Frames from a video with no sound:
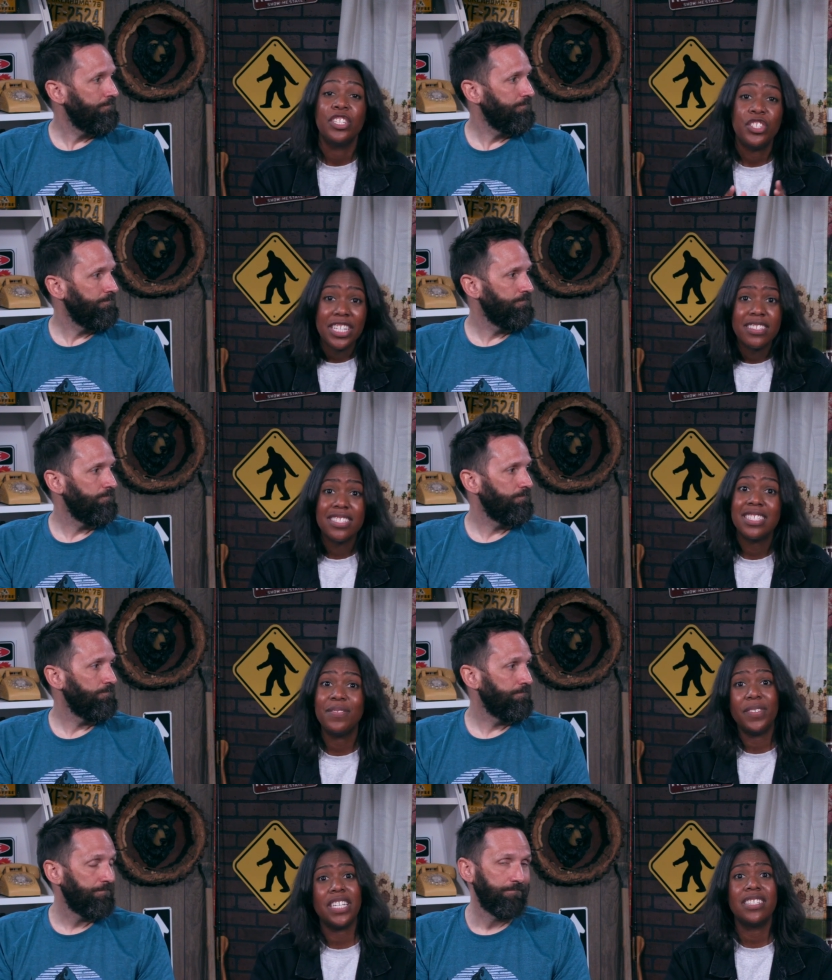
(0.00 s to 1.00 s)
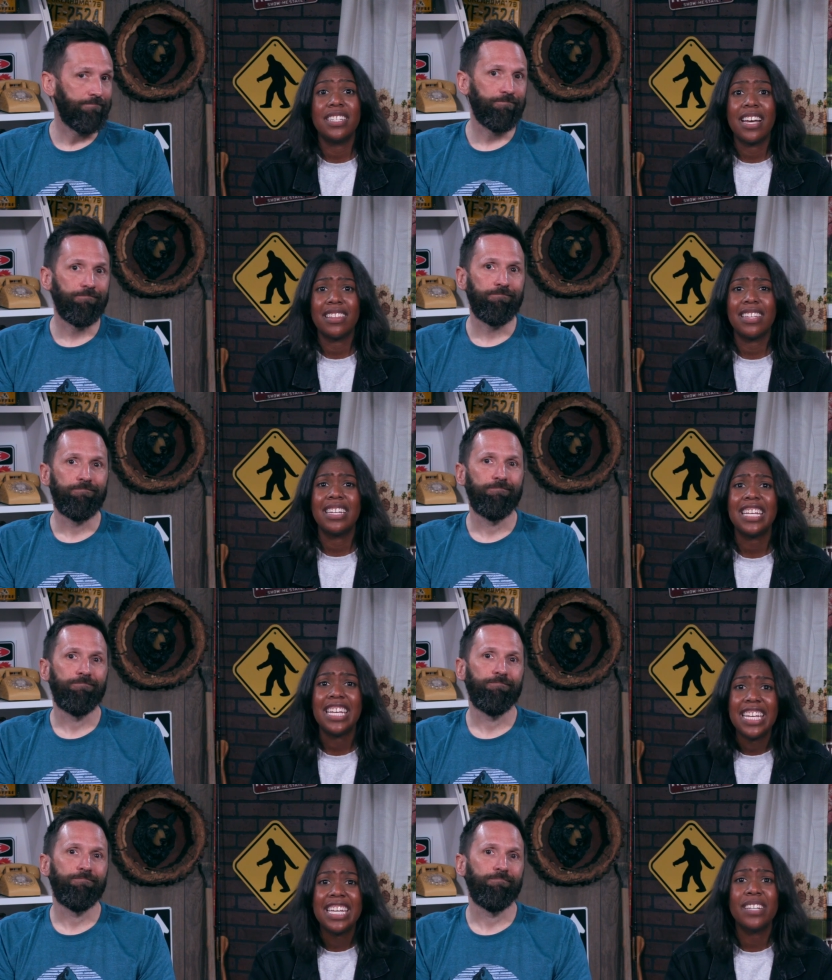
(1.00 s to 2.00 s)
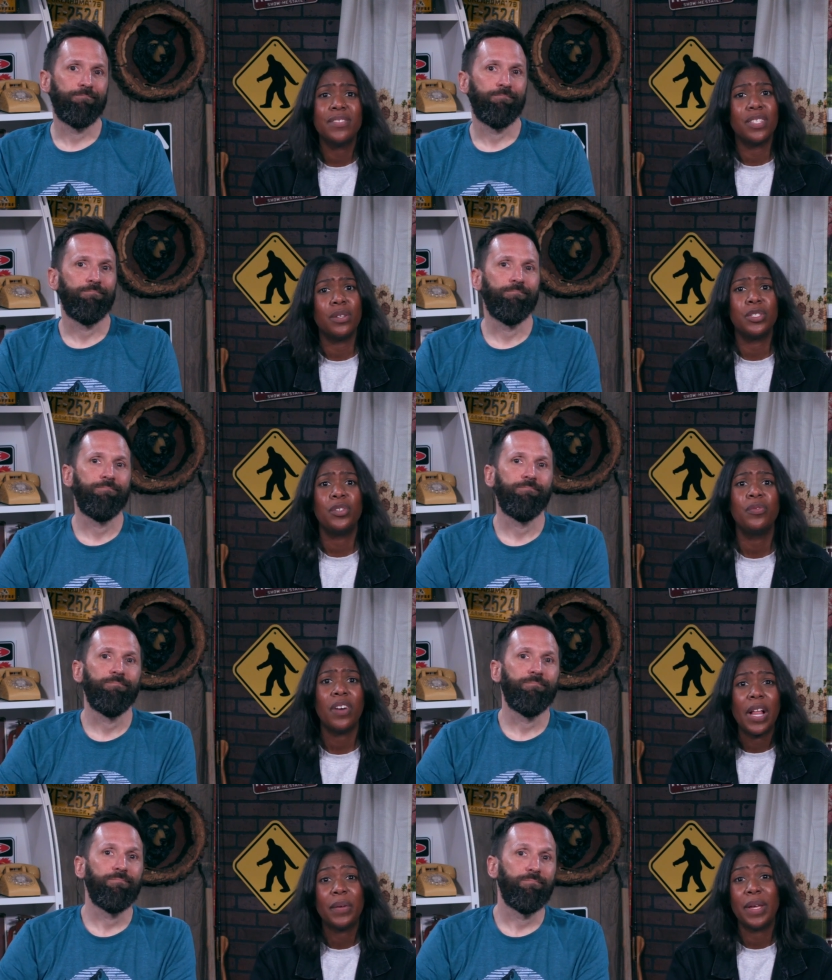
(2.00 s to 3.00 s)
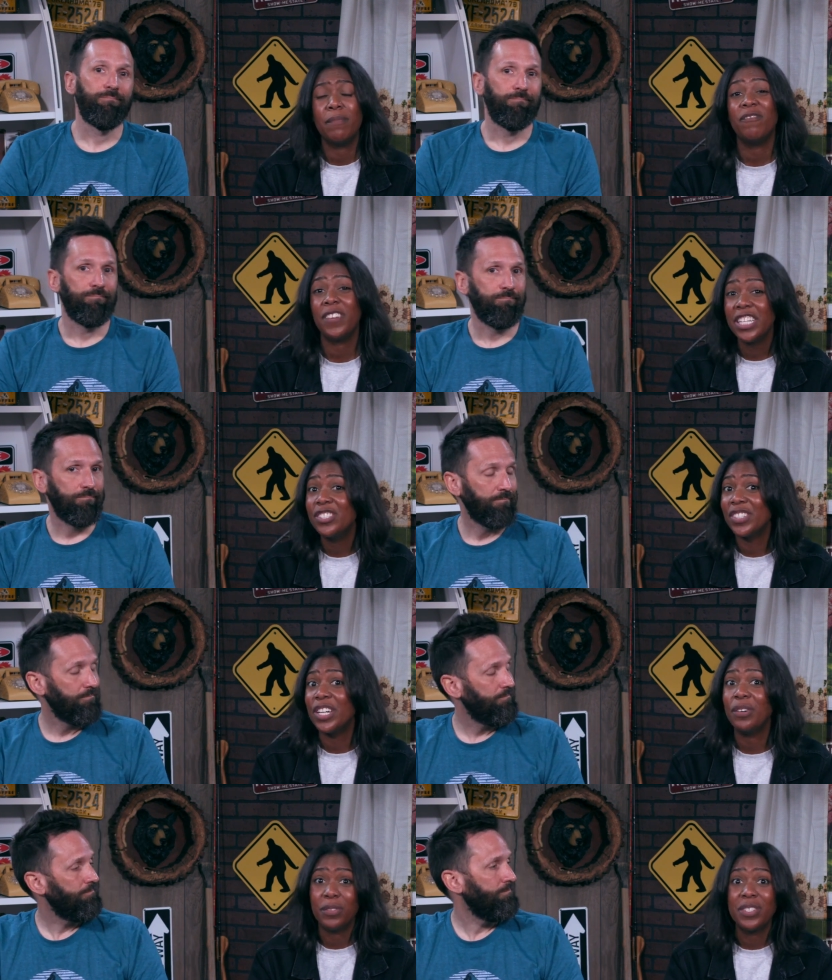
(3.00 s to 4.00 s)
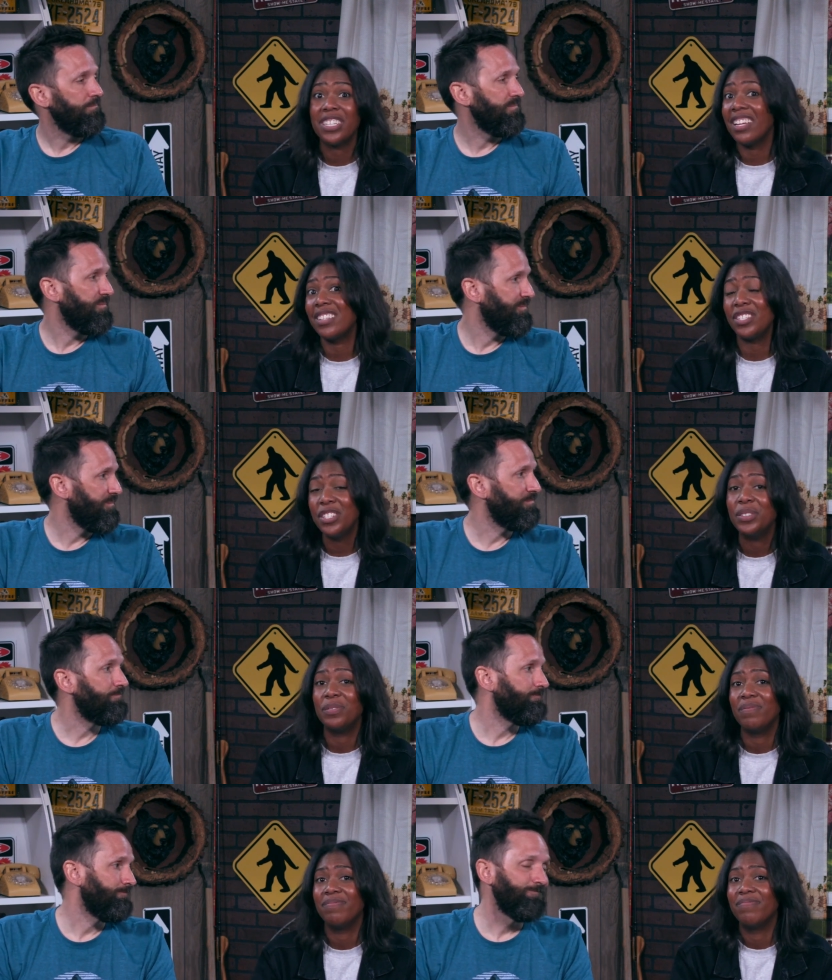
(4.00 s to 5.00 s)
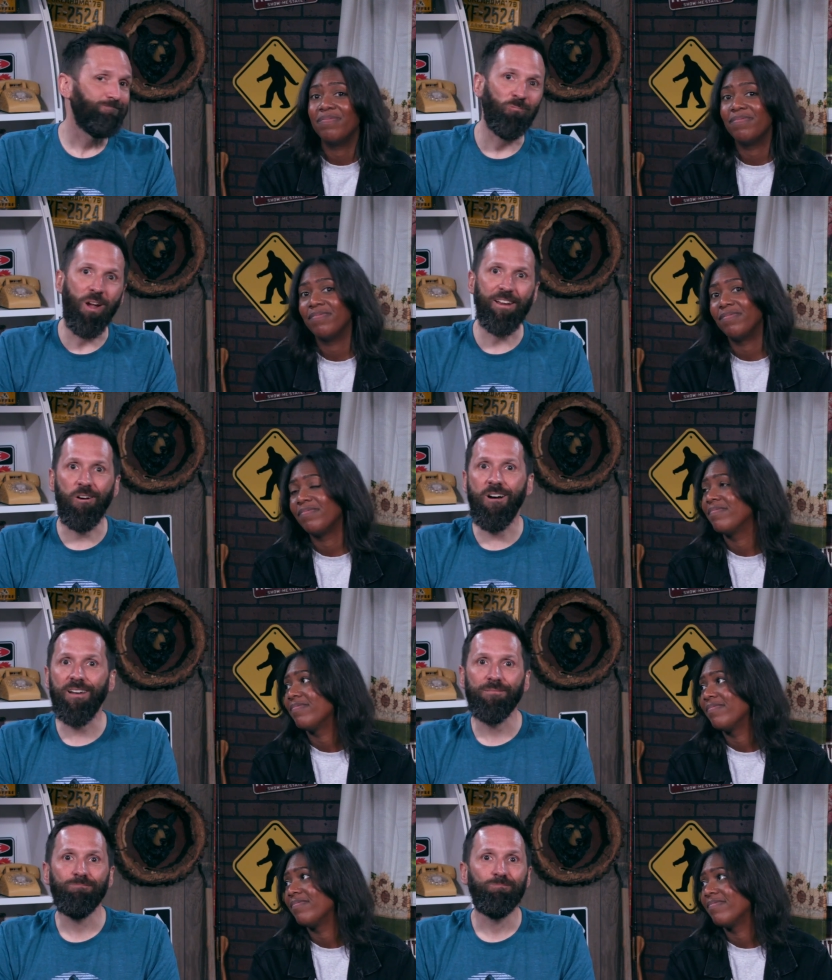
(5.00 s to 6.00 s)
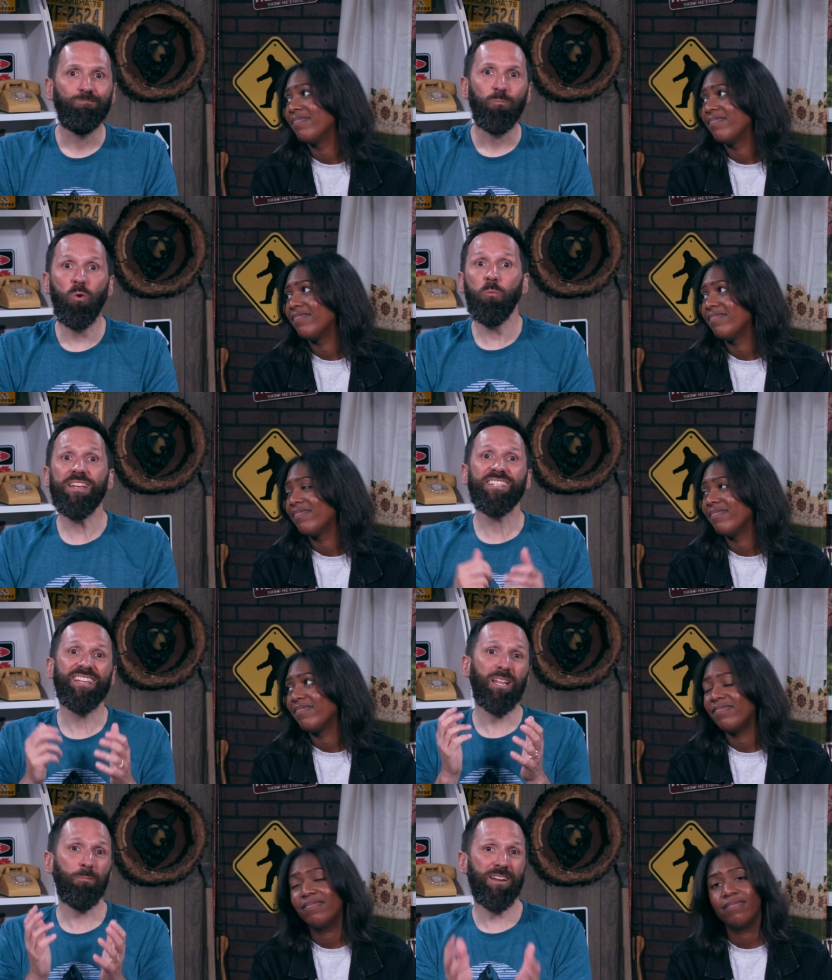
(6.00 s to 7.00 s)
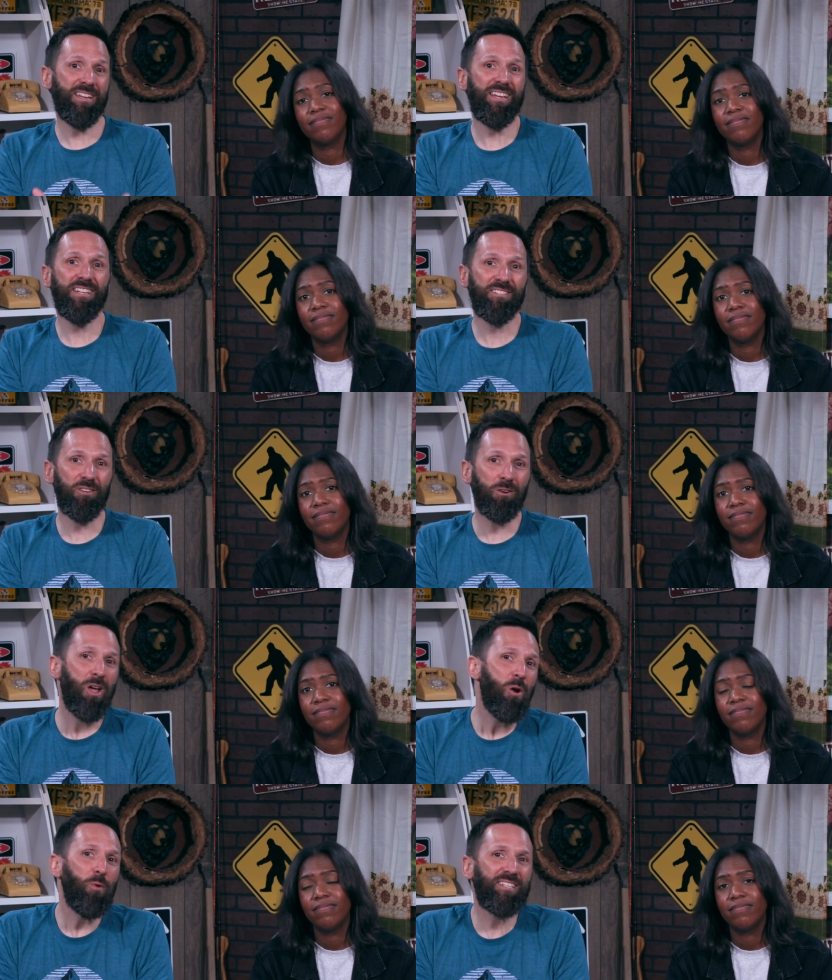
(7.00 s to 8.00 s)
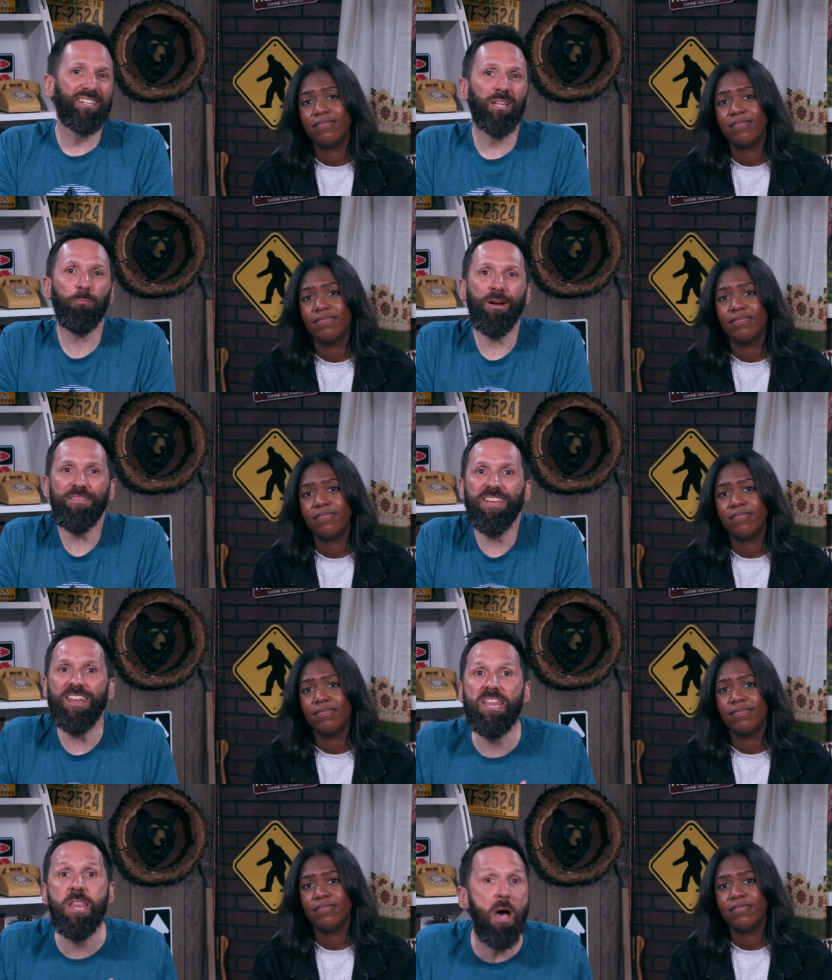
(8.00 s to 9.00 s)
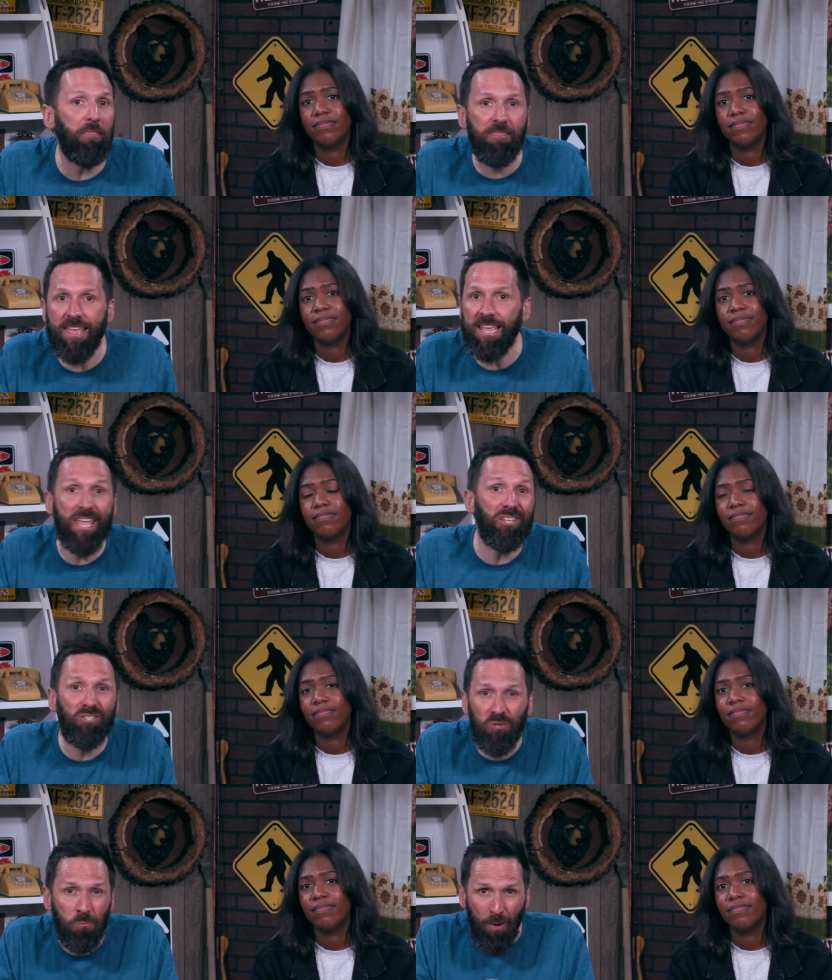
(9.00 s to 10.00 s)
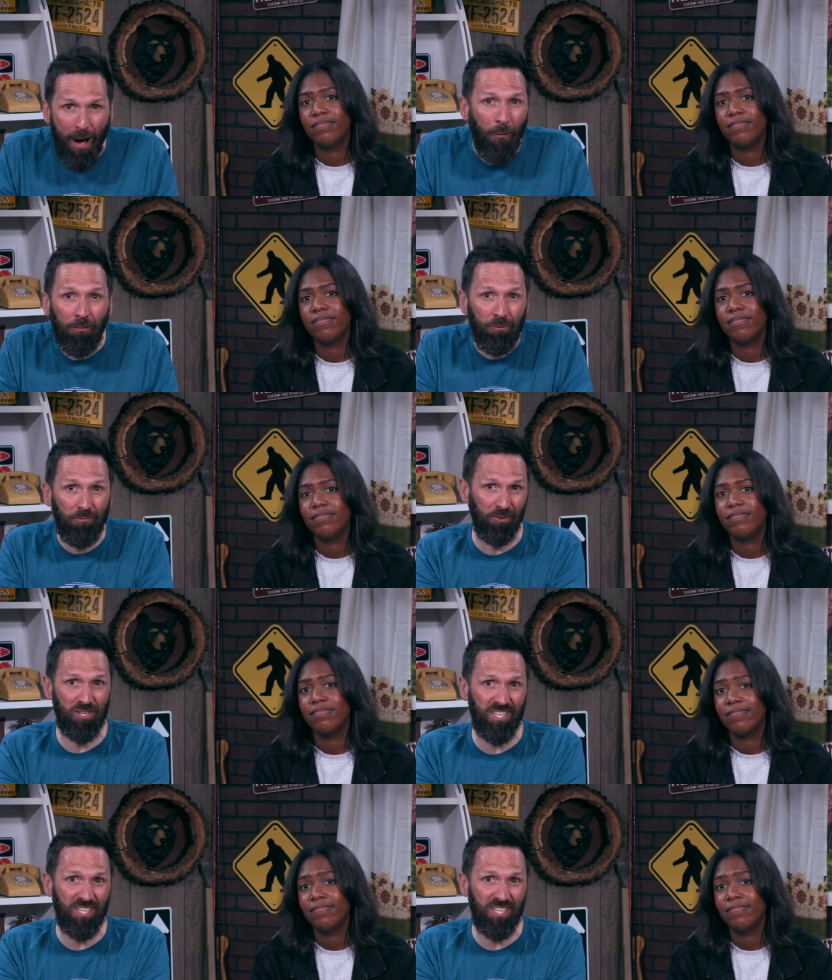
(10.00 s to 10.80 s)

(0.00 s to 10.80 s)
Speaker 1: Jesus defeated death, and he gives those who follow him victory over death too.
Speaker 2: Right on. When we celebrate Easter, we celebrate that nothing is too powerful for